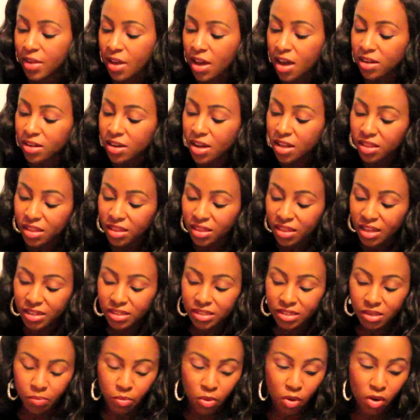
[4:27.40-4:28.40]
Another
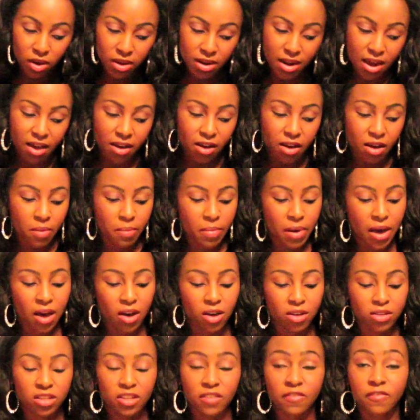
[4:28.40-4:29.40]
thing to point out
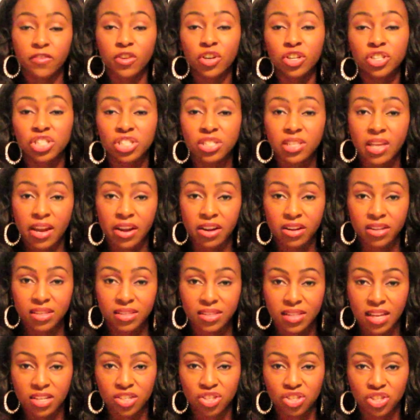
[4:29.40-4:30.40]
about the virgin hair
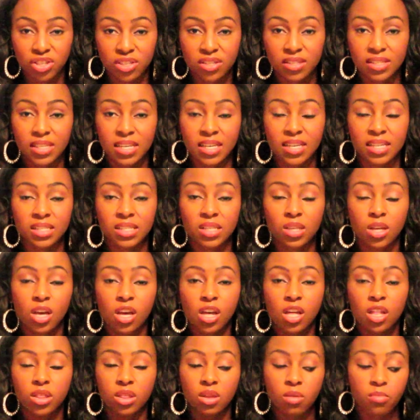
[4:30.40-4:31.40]
extensions is
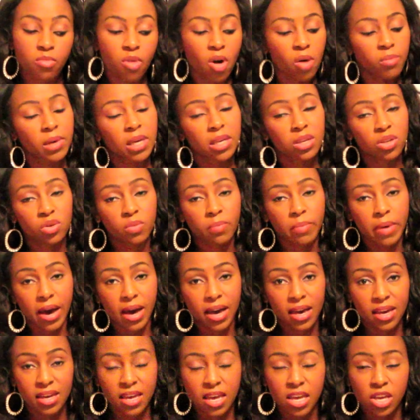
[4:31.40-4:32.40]
the moment you
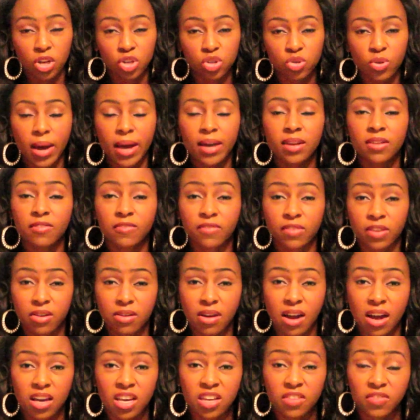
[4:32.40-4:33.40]
buy it and you're trying to
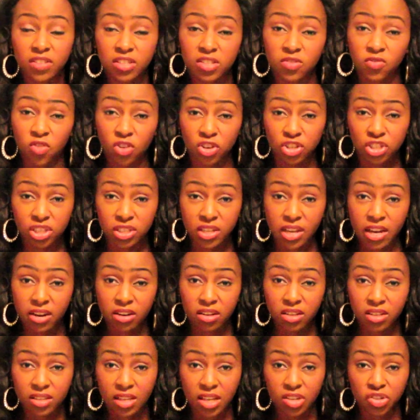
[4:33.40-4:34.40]
figure out if it's virgin hair
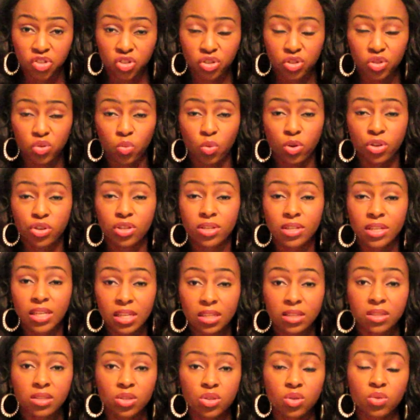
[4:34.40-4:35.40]
extensions, what you
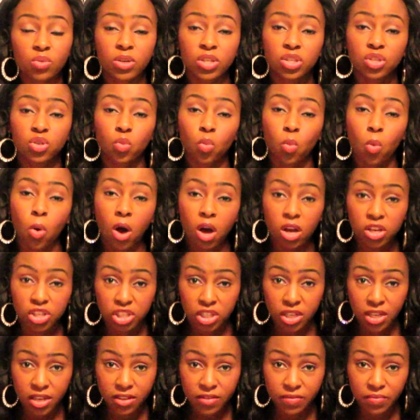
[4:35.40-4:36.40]
need to do is
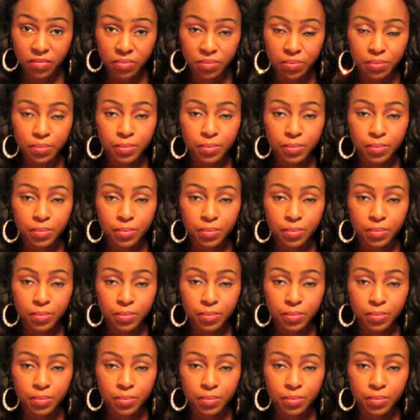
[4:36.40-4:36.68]
wash it.